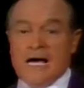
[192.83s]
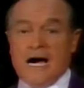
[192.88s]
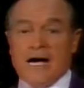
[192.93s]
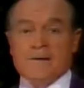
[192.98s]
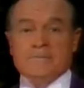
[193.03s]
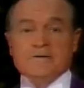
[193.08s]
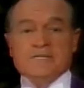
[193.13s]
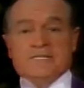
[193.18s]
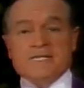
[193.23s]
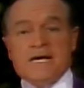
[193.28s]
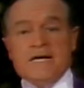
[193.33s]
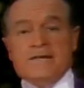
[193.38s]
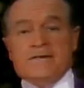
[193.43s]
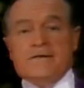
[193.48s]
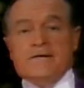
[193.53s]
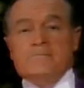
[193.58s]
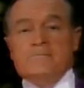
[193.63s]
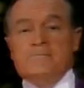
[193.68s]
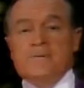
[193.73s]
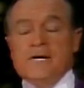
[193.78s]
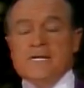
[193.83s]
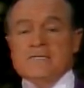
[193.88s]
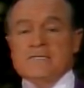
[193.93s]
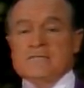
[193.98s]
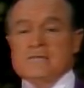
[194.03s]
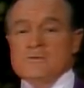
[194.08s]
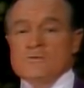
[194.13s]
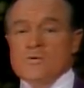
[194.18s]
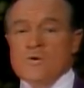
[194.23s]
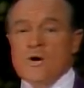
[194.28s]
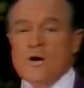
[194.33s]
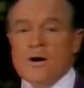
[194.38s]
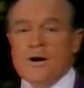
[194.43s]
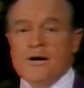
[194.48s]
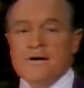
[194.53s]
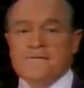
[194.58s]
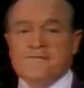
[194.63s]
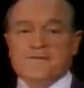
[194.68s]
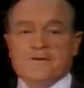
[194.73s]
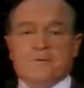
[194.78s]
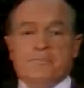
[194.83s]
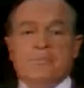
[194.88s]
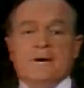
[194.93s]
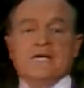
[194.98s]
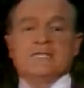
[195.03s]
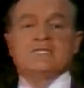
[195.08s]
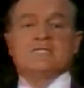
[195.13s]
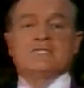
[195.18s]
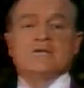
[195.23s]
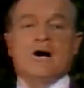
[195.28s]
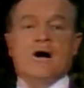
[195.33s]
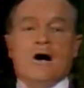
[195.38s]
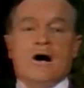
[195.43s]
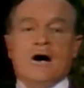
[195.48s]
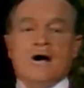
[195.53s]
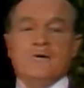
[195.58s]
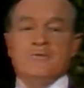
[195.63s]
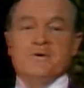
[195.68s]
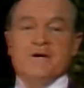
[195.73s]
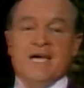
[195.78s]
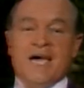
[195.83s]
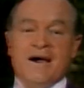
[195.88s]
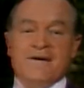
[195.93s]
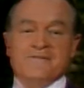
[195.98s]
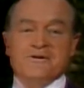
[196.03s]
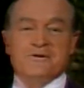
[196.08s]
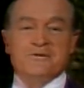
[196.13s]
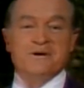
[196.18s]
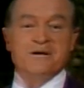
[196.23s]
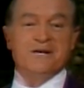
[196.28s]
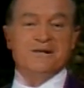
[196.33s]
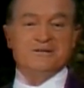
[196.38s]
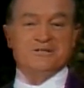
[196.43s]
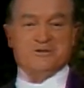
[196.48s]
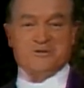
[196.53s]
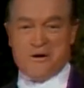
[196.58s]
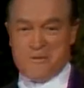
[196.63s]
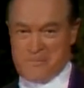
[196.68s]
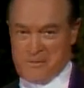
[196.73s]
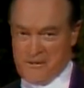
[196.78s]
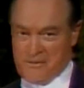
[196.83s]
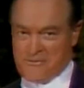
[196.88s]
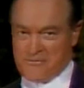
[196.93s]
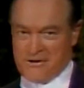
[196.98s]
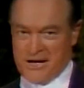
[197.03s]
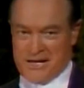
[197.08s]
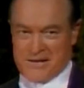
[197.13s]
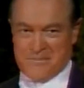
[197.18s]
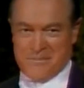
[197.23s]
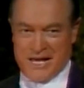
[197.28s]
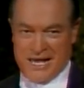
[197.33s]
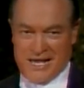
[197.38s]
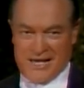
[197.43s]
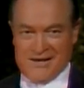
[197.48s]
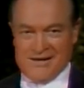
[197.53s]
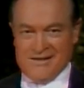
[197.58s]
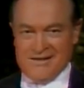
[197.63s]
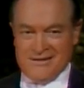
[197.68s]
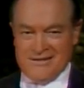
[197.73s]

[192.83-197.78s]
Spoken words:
Now to present the best award for the best song, we have a real triple threat man.